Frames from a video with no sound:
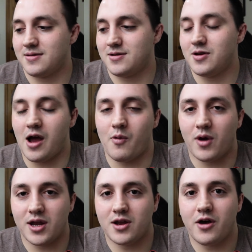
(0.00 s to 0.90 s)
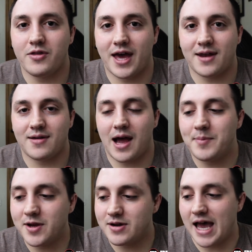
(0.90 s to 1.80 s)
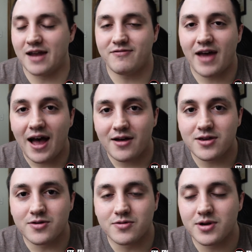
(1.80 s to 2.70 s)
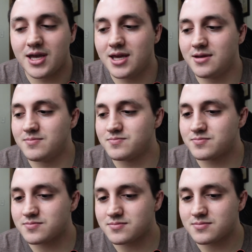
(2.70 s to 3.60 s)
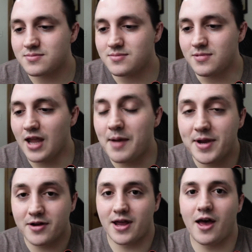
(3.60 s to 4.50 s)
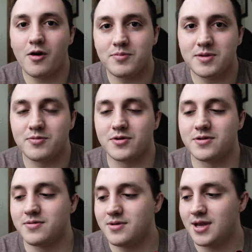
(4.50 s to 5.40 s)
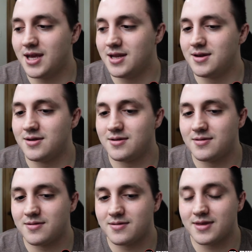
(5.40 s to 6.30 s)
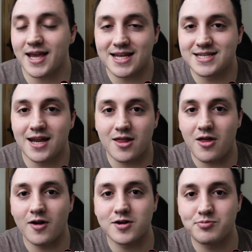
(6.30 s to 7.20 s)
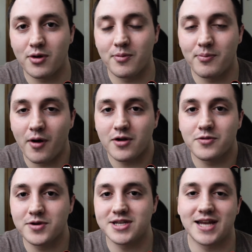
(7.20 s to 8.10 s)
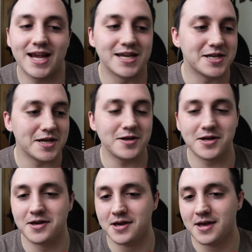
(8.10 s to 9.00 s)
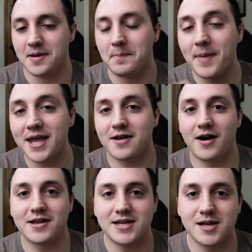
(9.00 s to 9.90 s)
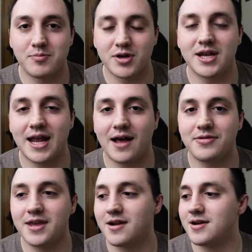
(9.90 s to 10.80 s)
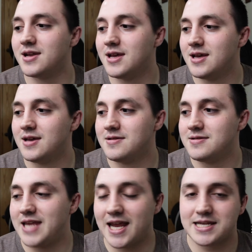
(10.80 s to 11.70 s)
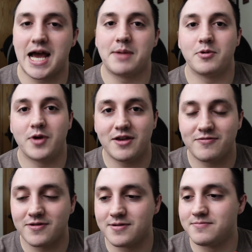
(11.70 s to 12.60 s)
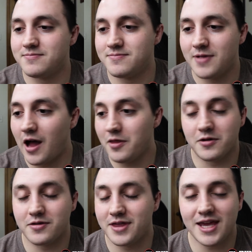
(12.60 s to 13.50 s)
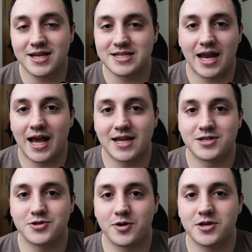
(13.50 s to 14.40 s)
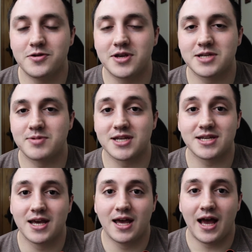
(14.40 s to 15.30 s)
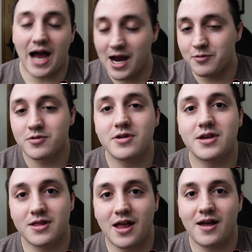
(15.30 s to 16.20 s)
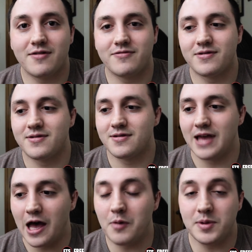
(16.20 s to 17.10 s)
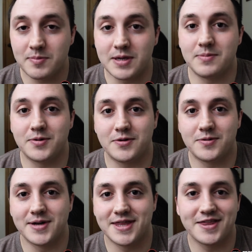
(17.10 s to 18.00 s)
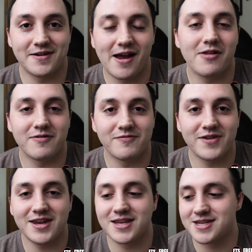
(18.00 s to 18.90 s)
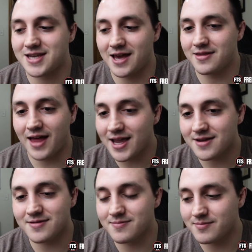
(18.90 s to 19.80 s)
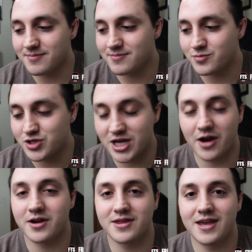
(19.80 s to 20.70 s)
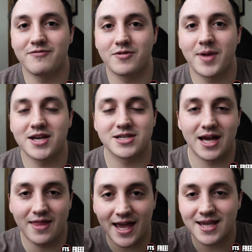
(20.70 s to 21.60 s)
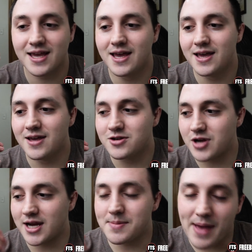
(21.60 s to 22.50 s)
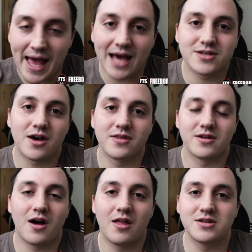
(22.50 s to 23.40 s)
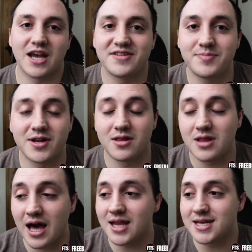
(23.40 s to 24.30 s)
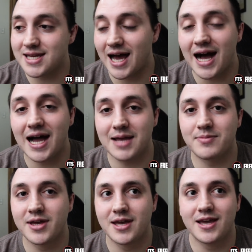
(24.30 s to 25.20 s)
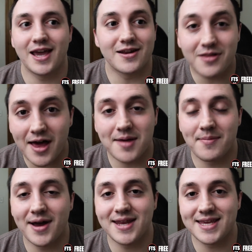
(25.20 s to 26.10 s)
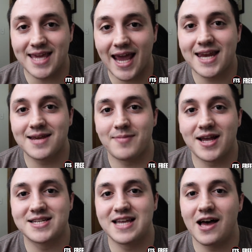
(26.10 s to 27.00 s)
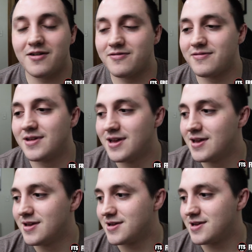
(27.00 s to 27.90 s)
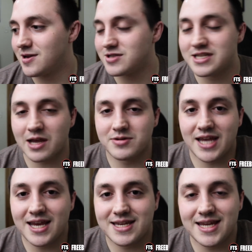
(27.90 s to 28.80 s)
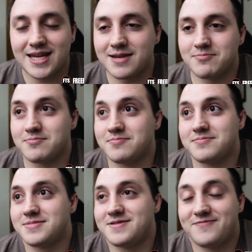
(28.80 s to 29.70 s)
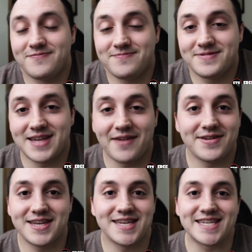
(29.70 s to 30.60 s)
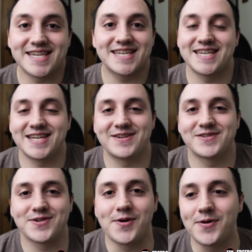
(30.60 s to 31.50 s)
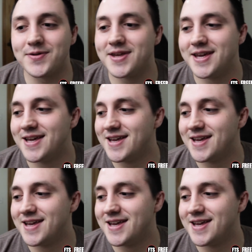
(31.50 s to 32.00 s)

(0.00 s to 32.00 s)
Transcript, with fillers: you know, I want to know that I'm here to add value and I'm here to help people and and like I said, a large part of the reason I continue to make content and put it out there and take time away from other things that I enjoy doing is because I really love helping people with their health and fitness. I like sharing the information. I like trying to pass on the knowledge. I spent a lot of time and a lot of money gaining myself, you know, since I was 18, 17, 16 years old,